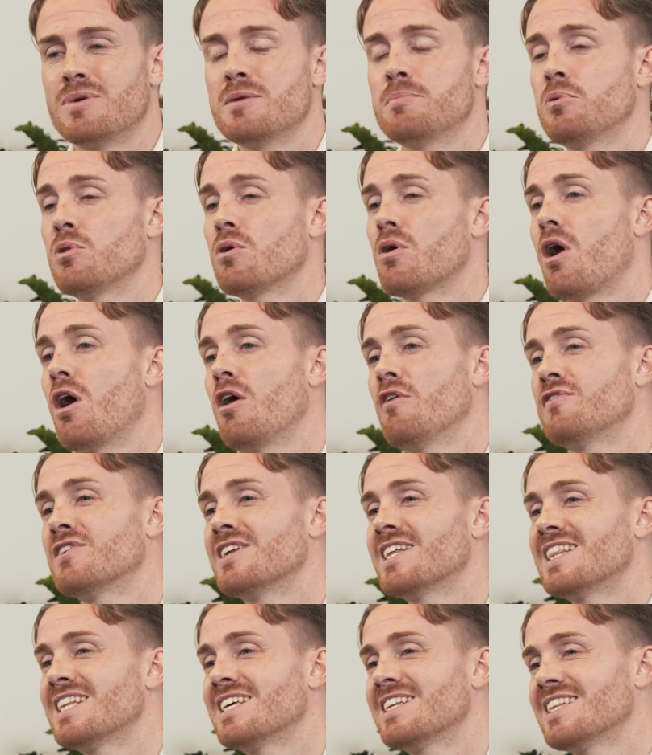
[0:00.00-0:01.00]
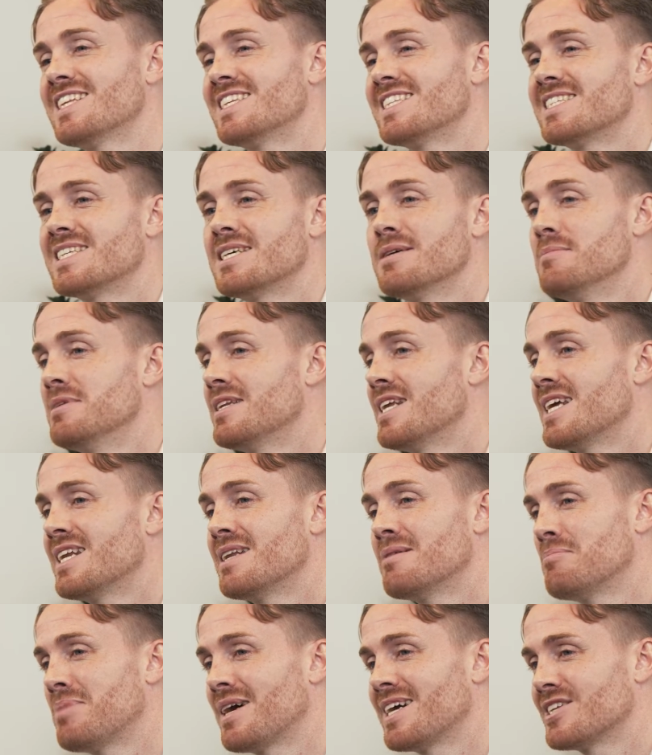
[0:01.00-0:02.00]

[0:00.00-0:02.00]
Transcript: People are often a little intimidated